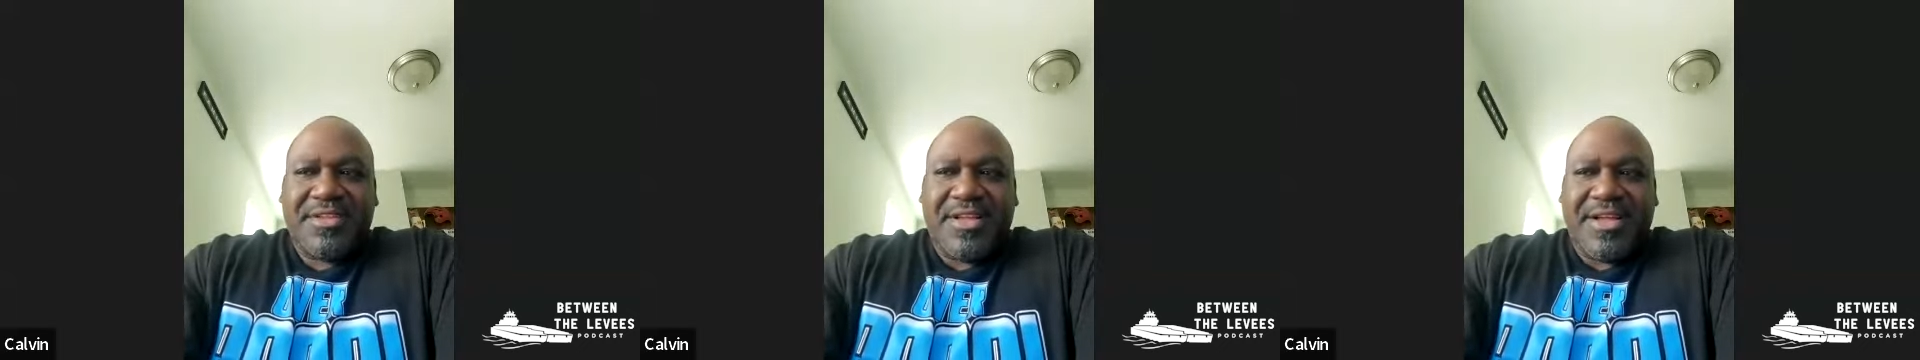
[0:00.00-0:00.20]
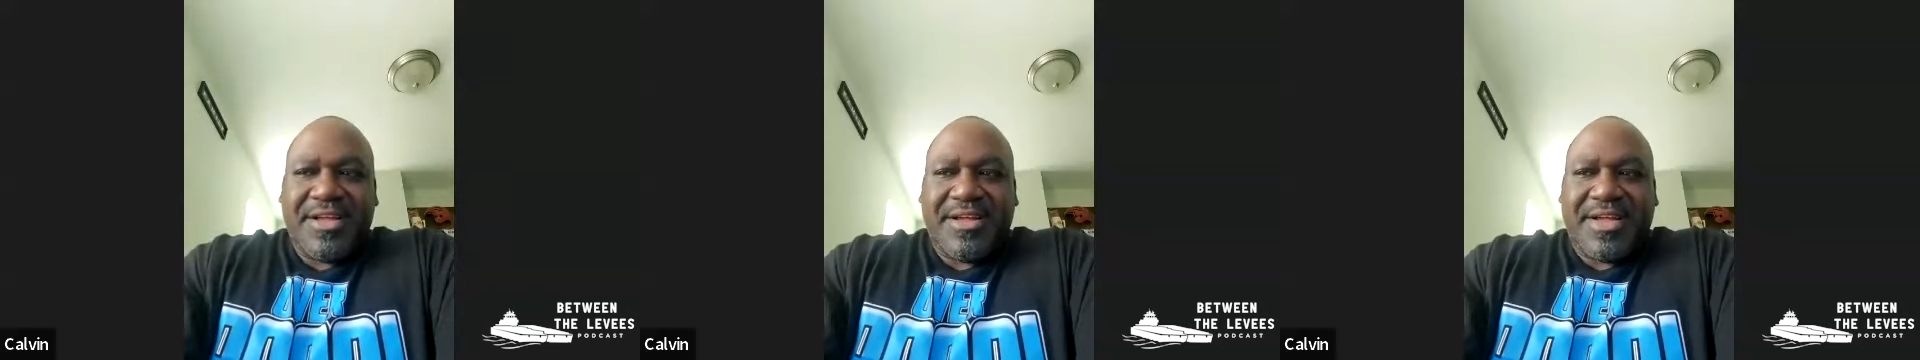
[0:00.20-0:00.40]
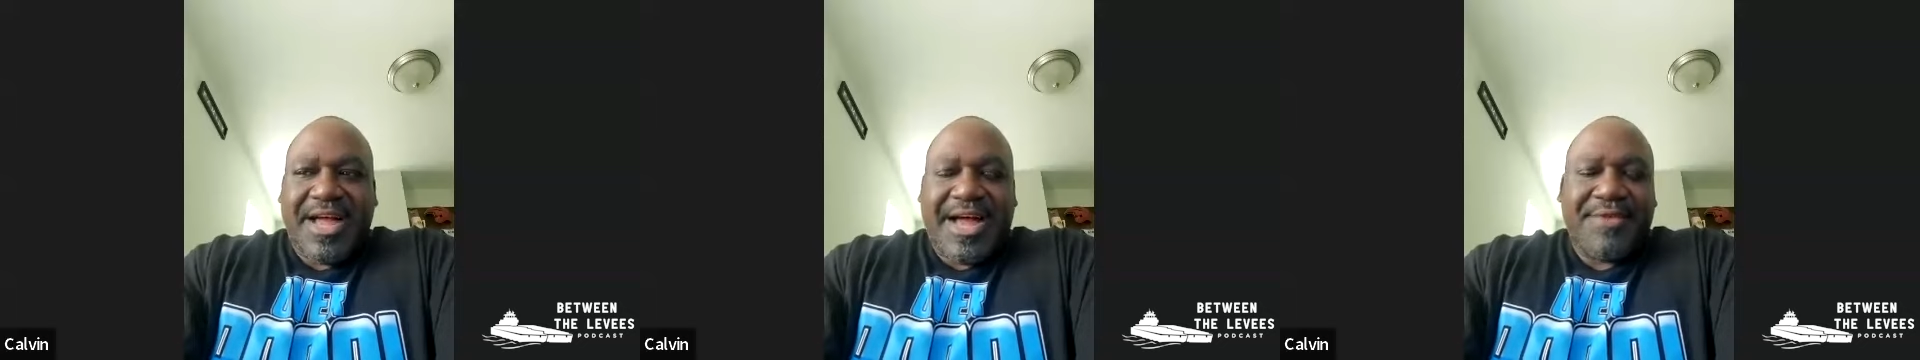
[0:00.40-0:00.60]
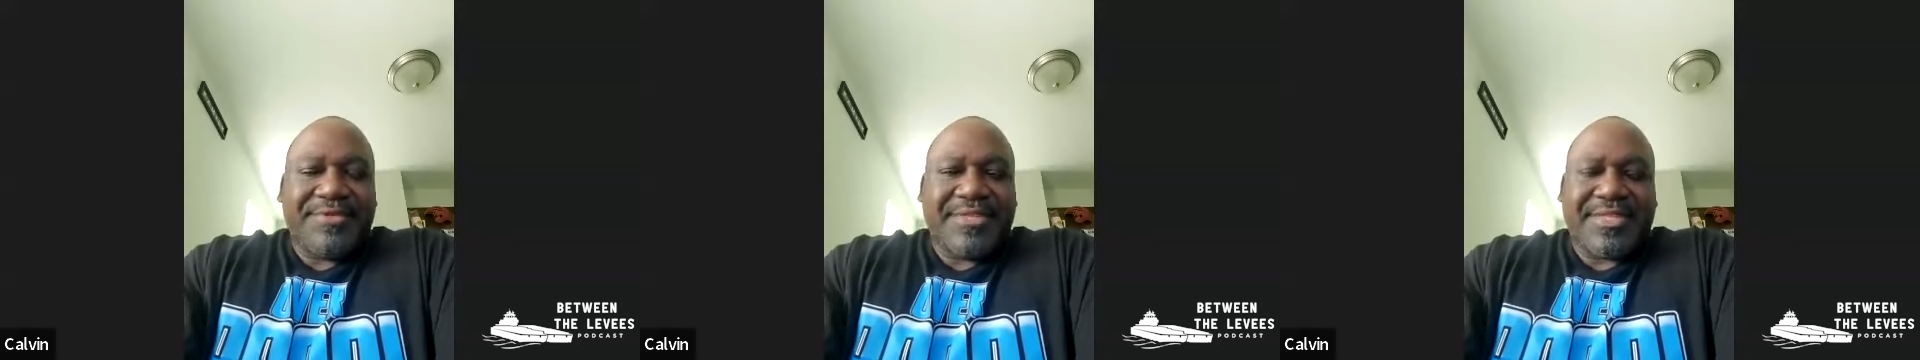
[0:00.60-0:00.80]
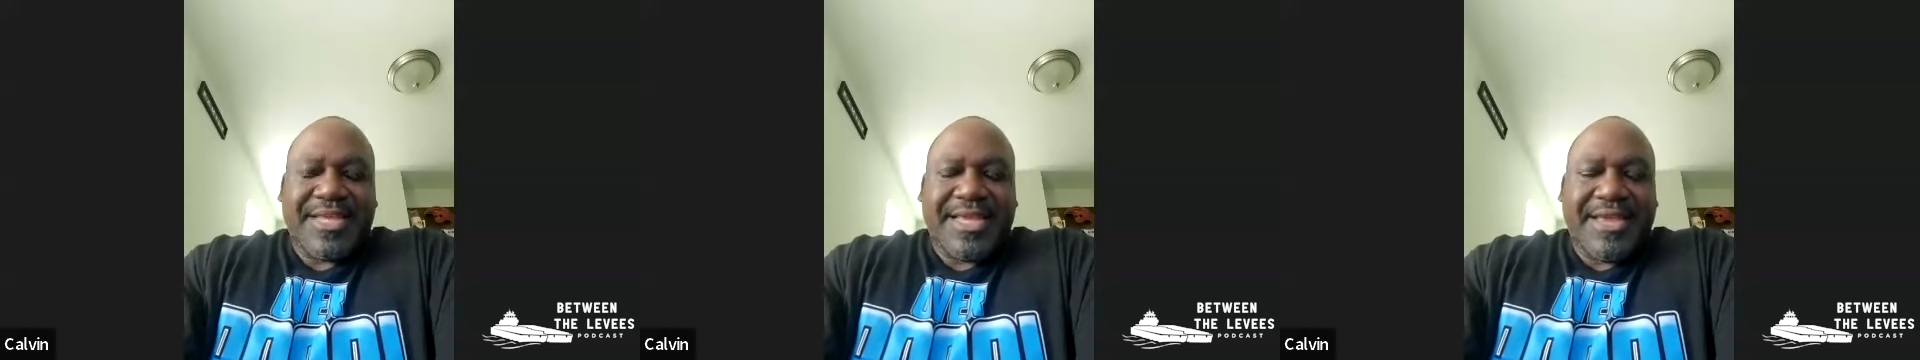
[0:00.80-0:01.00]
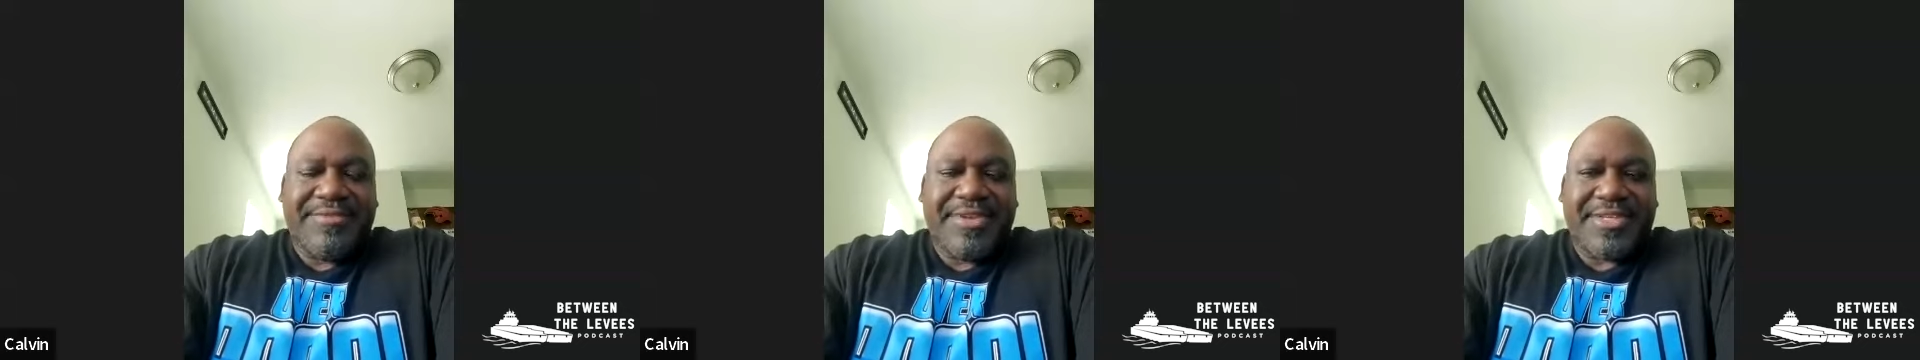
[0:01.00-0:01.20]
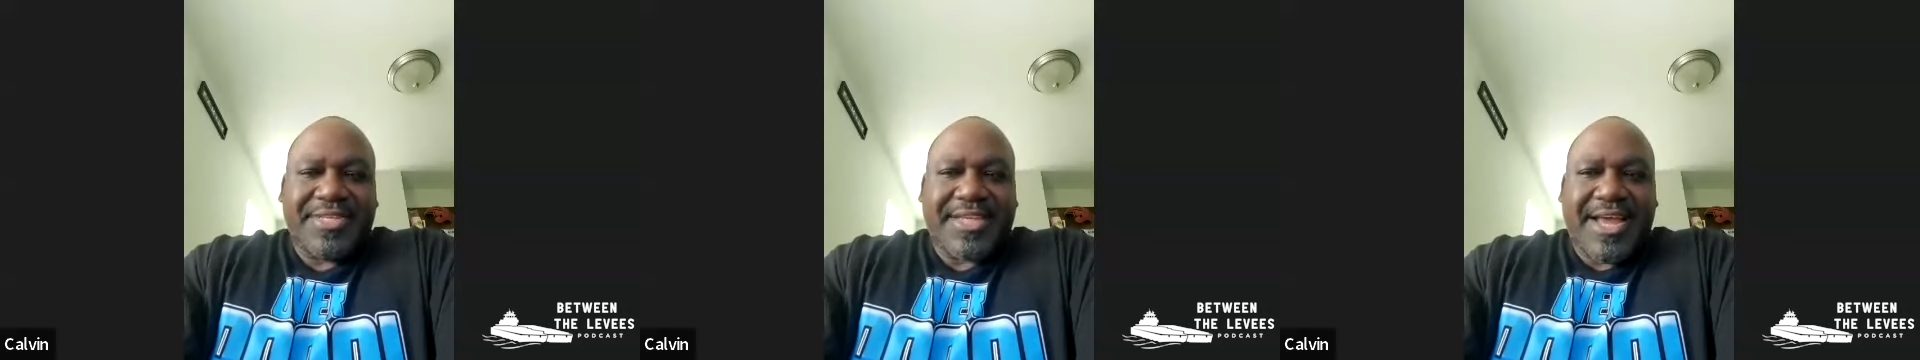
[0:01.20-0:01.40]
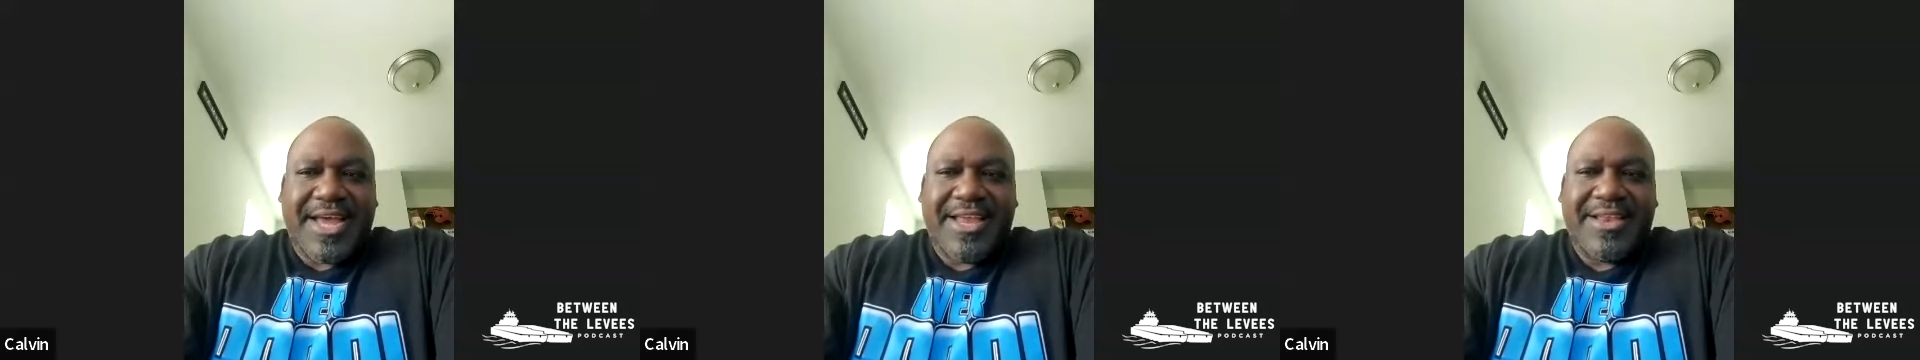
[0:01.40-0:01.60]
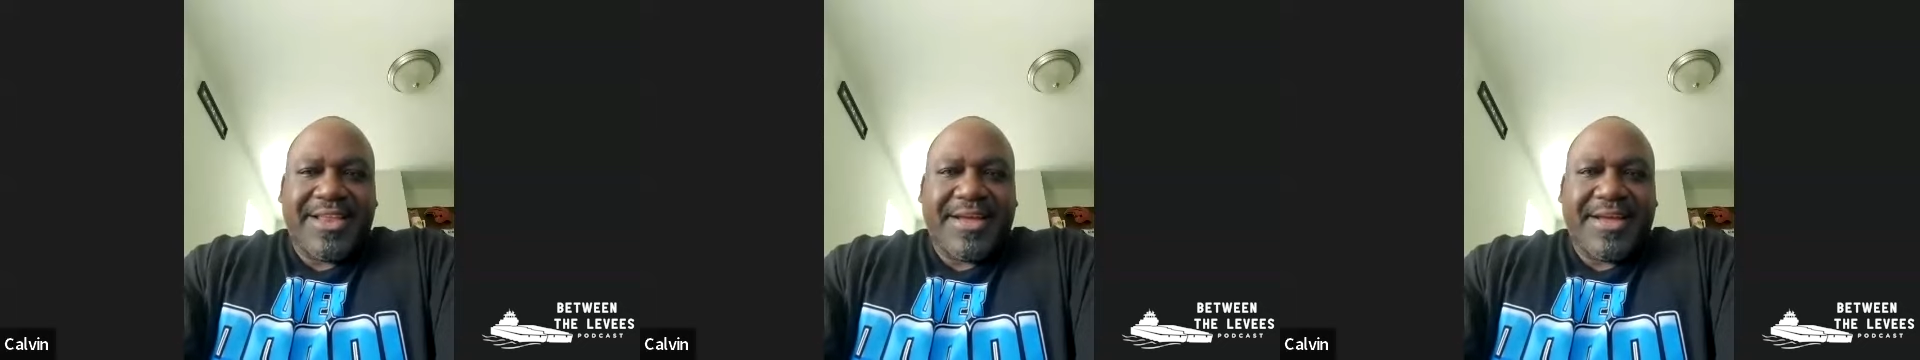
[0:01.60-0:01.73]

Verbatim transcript: uh, I would say give it a shot.